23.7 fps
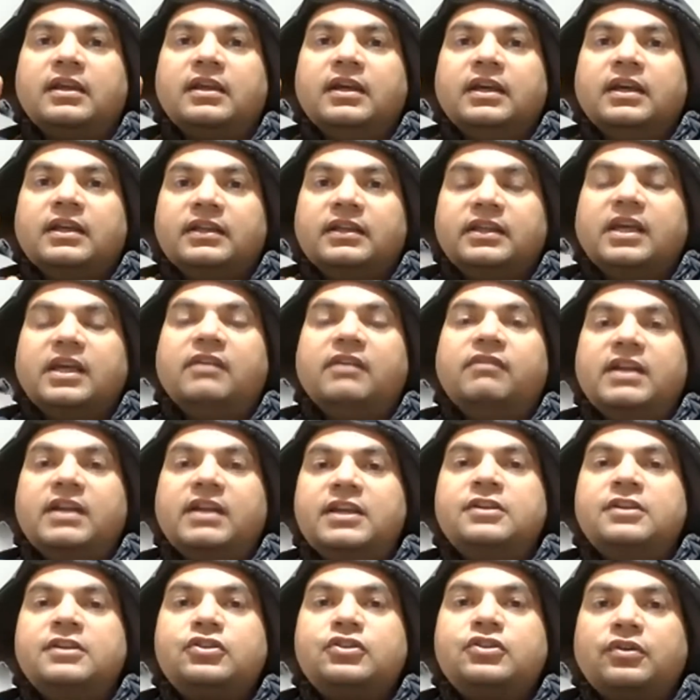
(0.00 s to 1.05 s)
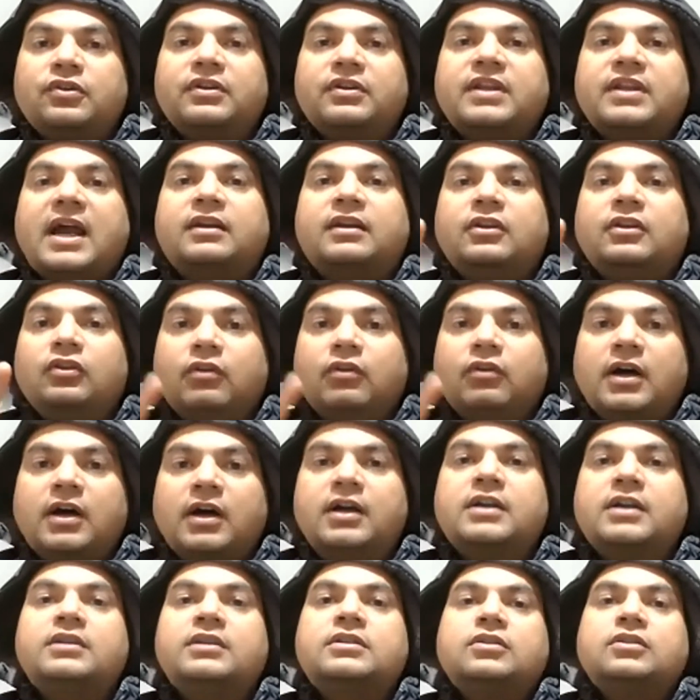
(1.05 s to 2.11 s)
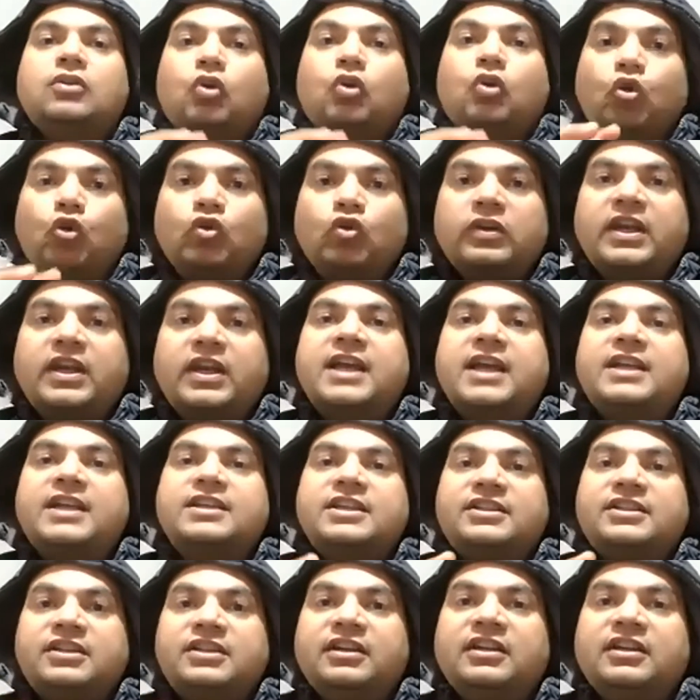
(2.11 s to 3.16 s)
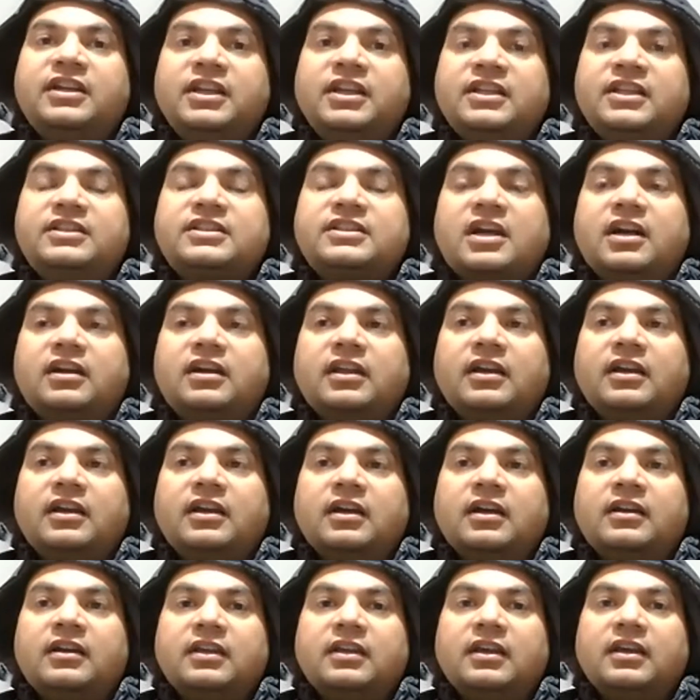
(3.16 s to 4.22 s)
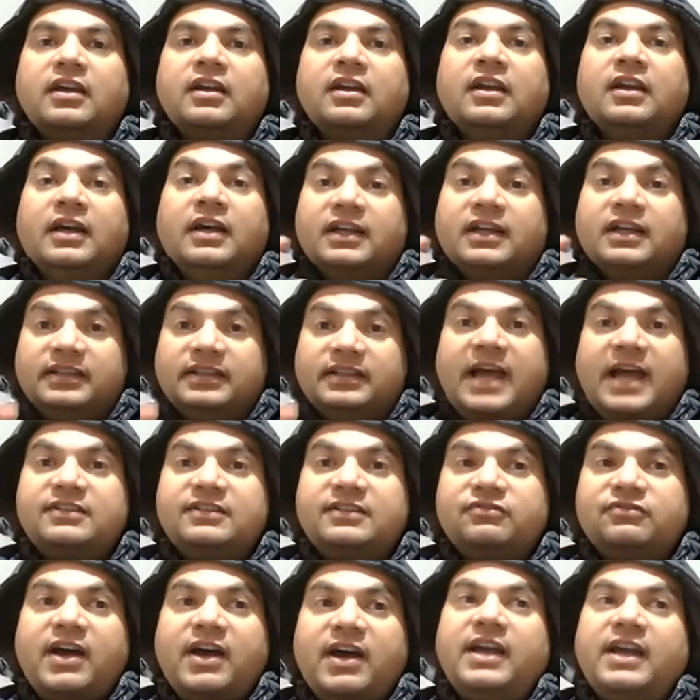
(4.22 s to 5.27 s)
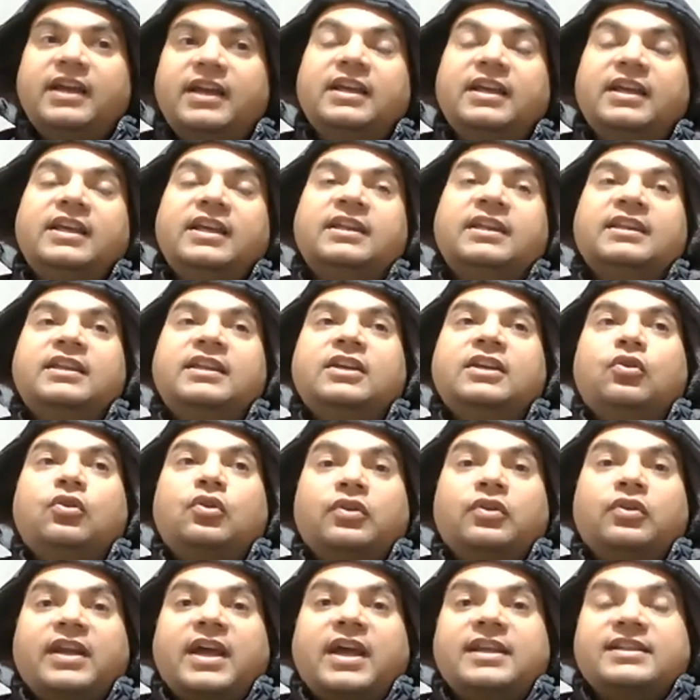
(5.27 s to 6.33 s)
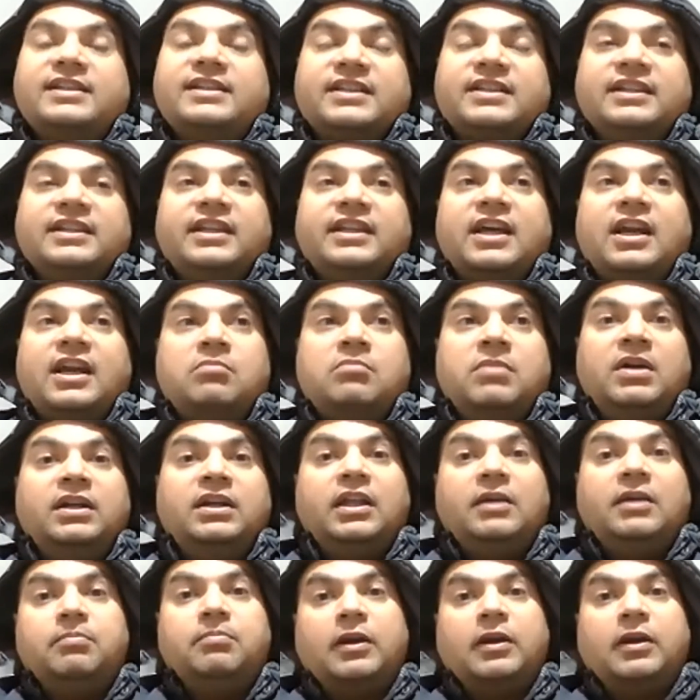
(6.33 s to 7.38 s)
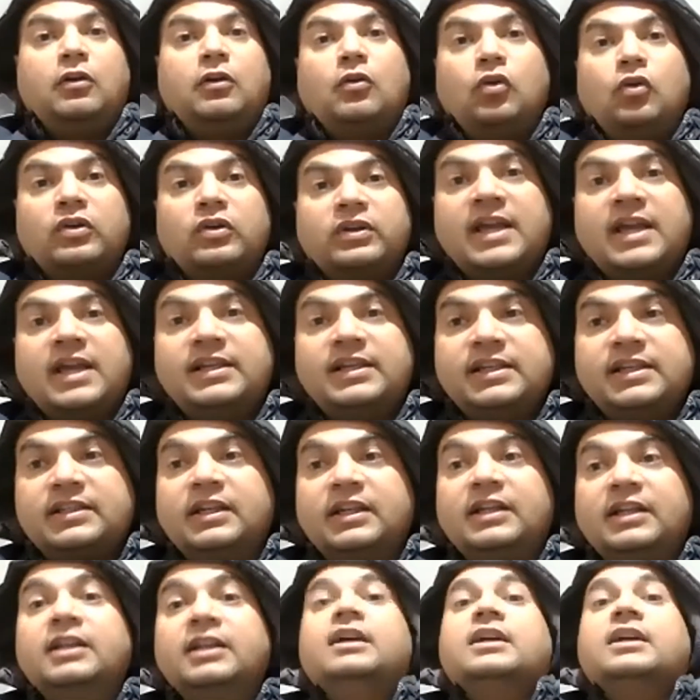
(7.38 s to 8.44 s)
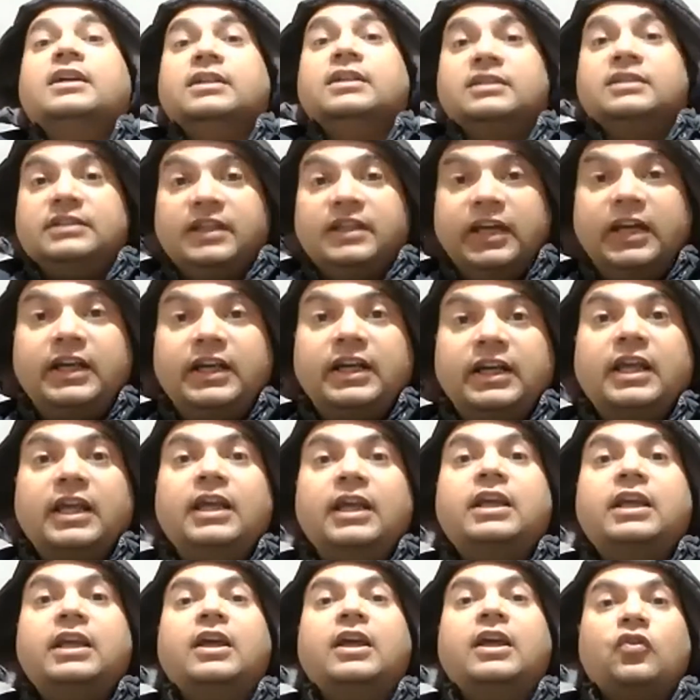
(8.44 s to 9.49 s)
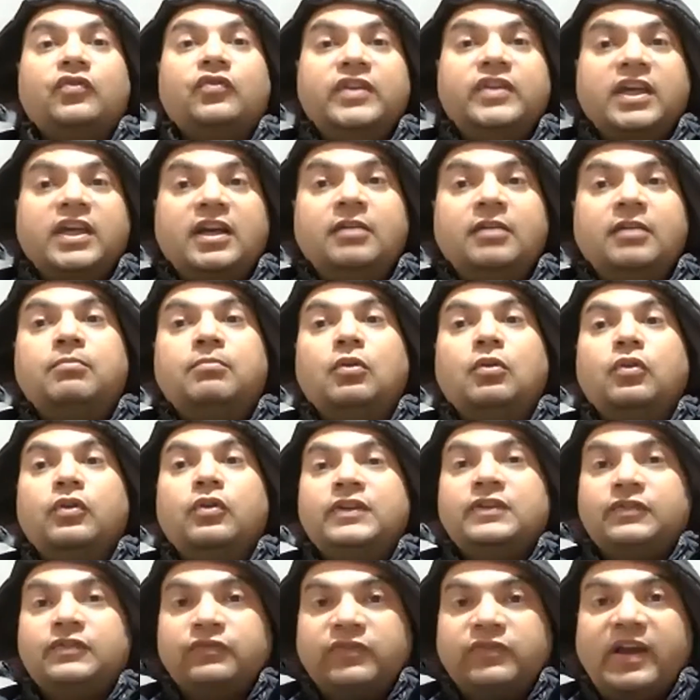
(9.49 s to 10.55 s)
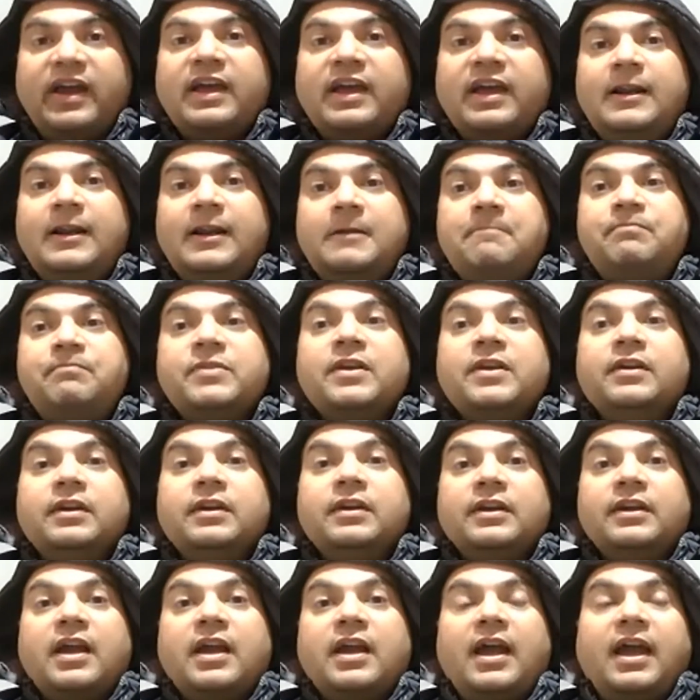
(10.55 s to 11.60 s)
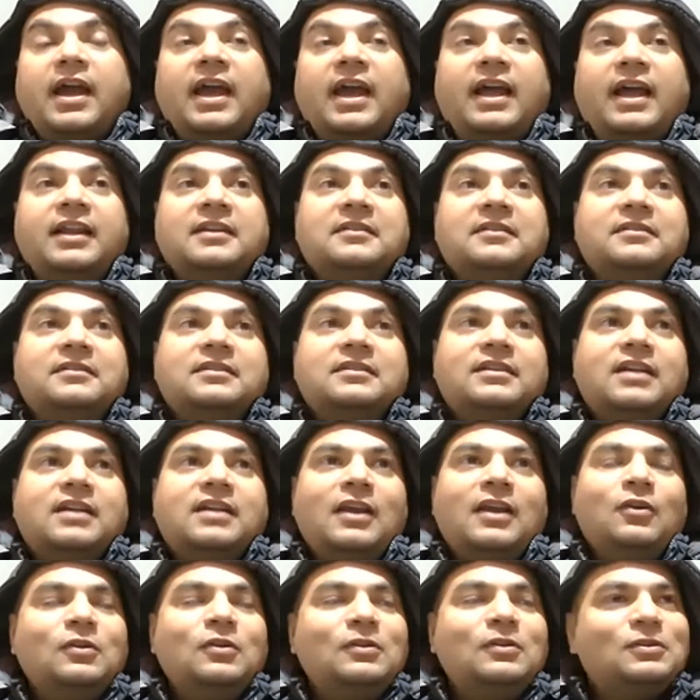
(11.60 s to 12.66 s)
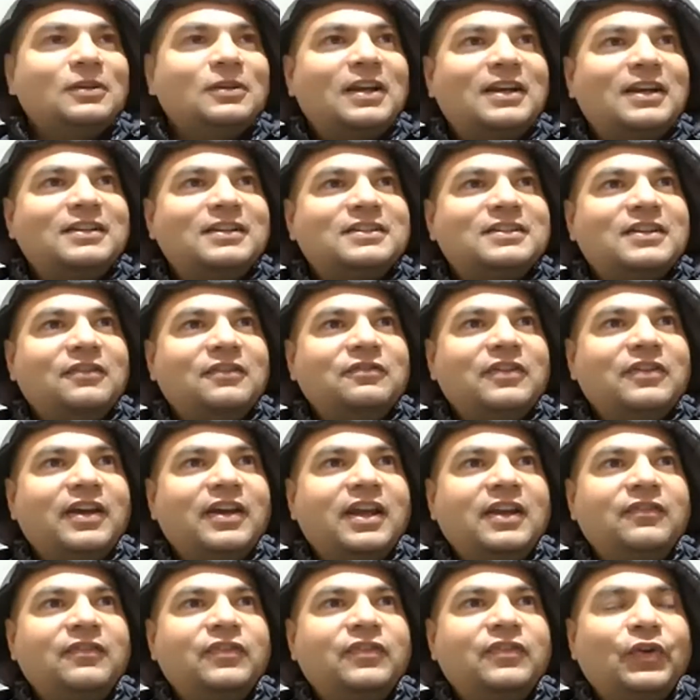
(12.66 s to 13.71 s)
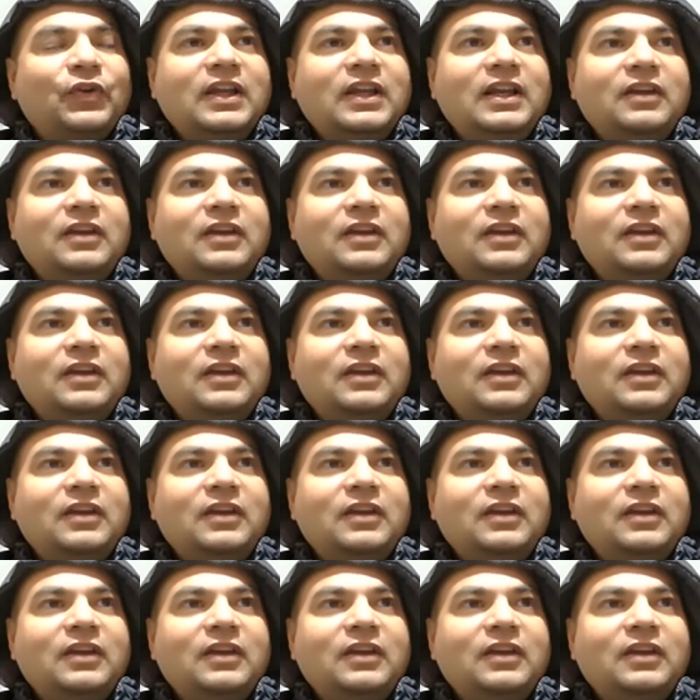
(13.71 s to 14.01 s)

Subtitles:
they will ensure that your organization needs are taken care. That's why in the organization there are multiple organization, they take care of their employees well. And I also learned somewhere, if you really